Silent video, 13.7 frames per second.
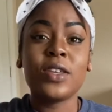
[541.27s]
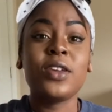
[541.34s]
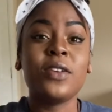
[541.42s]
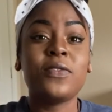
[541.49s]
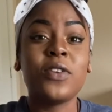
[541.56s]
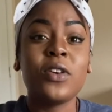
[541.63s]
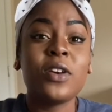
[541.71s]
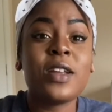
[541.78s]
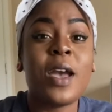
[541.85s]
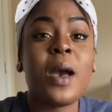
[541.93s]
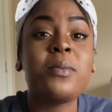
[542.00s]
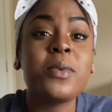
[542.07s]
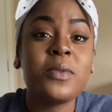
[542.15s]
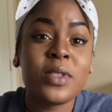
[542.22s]
if you're
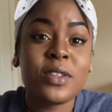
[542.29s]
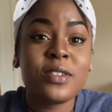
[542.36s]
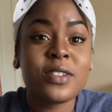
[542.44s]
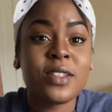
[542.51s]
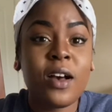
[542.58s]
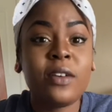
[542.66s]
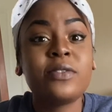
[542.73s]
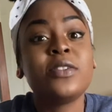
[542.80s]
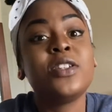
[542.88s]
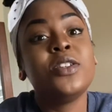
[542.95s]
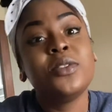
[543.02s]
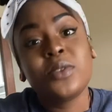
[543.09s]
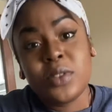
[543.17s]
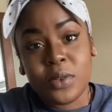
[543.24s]
unhappy with yourself,
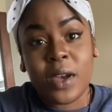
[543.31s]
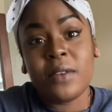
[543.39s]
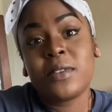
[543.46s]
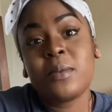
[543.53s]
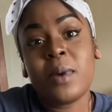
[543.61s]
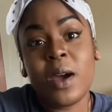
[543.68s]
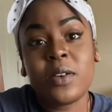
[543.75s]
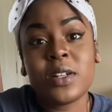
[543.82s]
you do have the power to